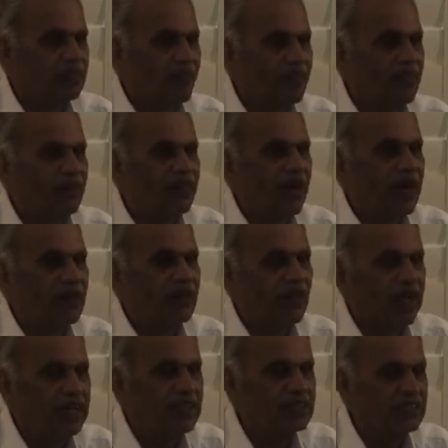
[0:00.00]
for
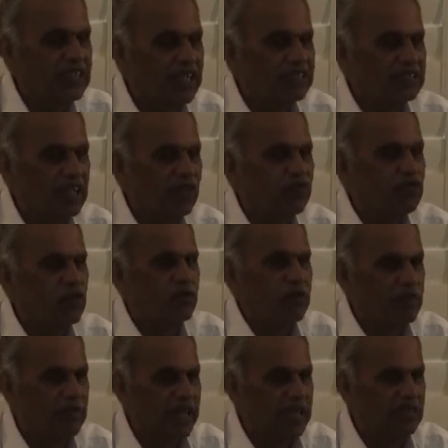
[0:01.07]
one sect of
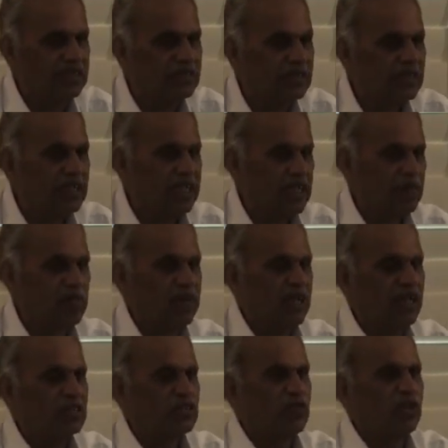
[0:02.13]
human being, it
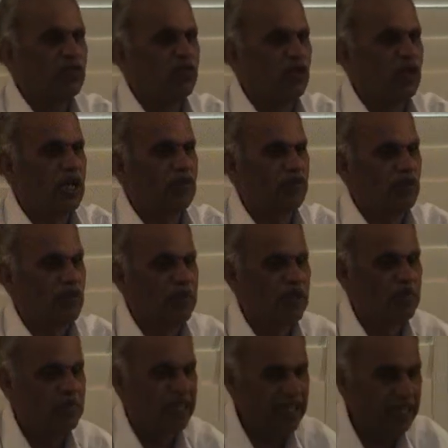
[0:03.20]
belongs to the whole of
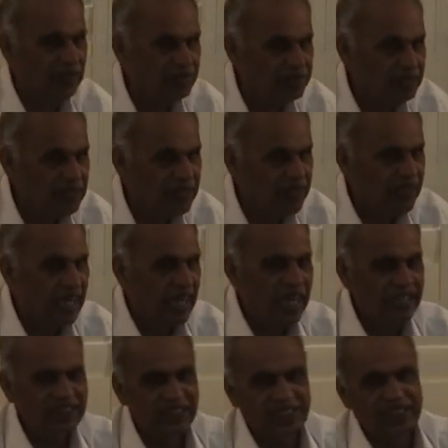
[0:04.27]
humanity.
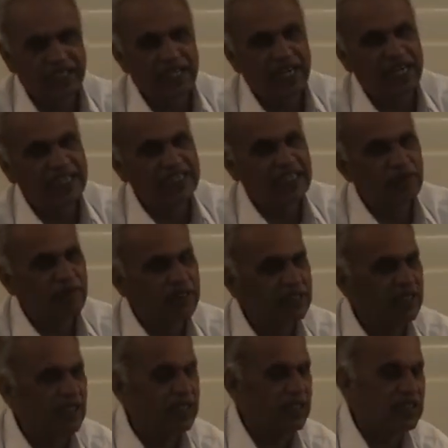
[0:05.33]
As such, the Gayathri
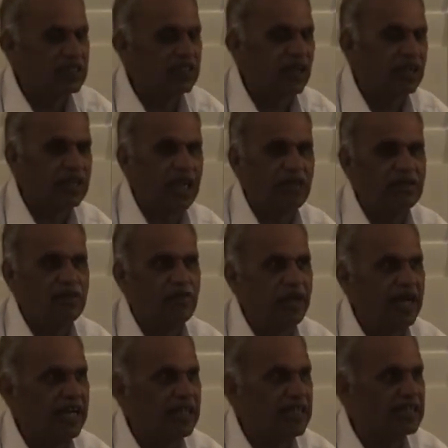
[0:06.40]
mantra does not have the
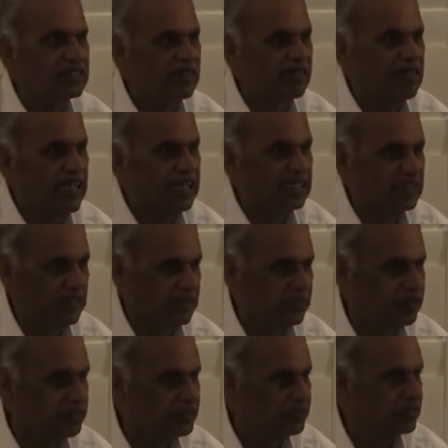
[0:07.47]
barriers of the nation.
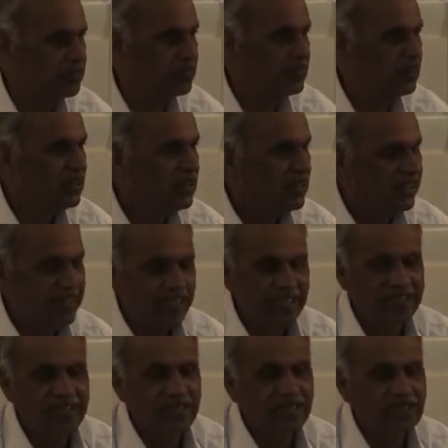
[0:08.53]

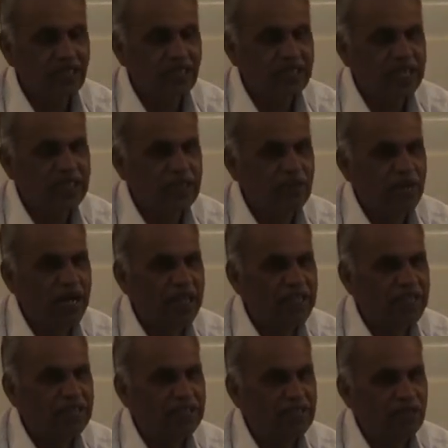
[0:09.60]
It does not have the
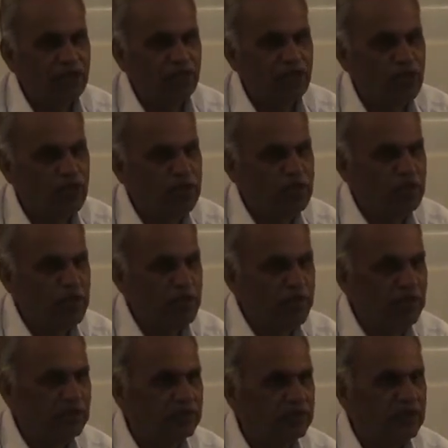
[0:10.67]
barriers of the human people.
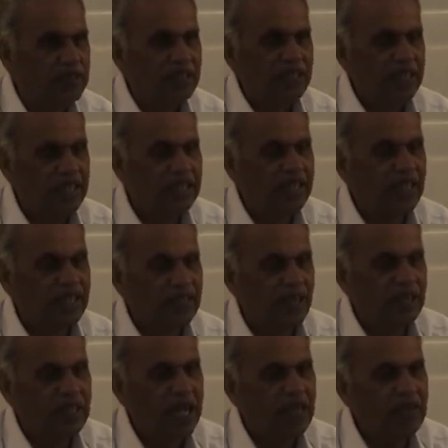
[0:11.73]
It does
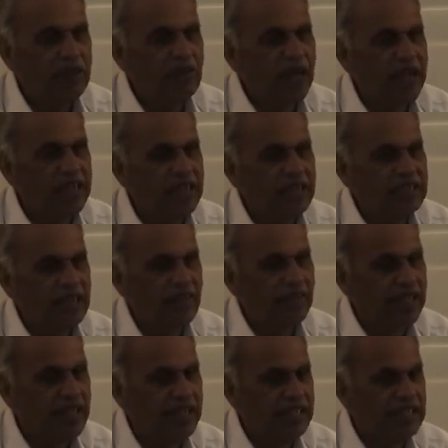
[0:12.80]
not have the barriers of whether it is a